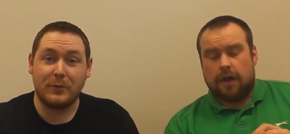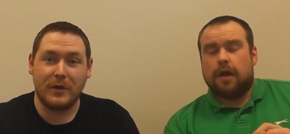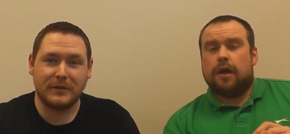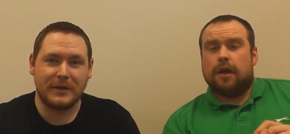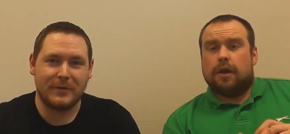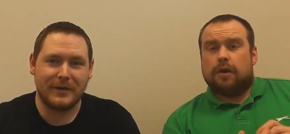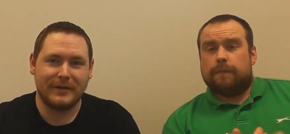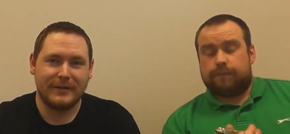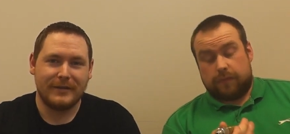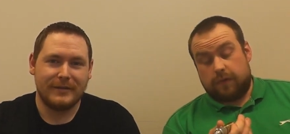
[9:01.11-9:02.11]
Speaker 1: do ours,
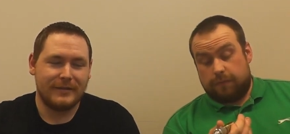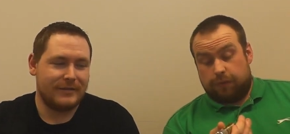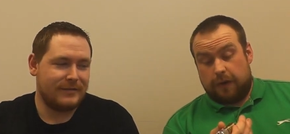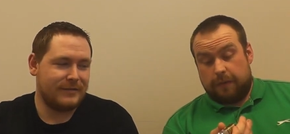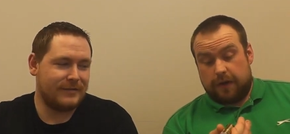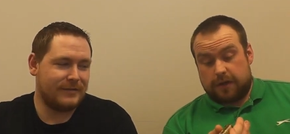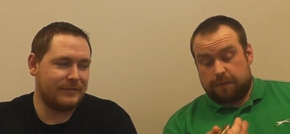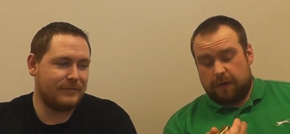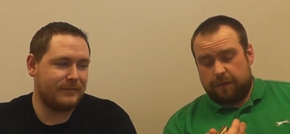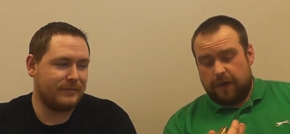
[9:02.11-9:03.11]
anyway.
Speaker 2: Pretty
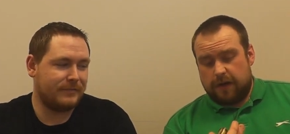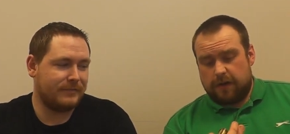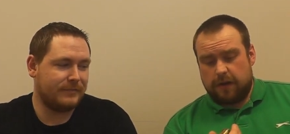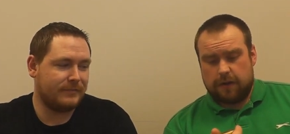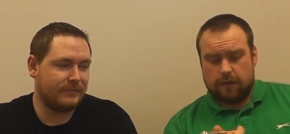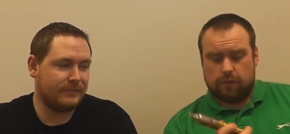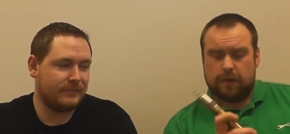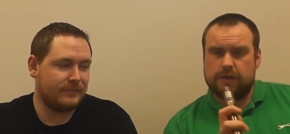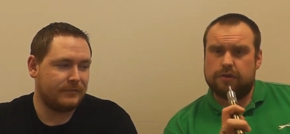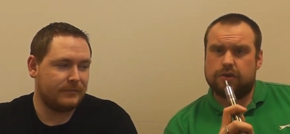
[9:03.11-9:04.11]
much, but I found that when you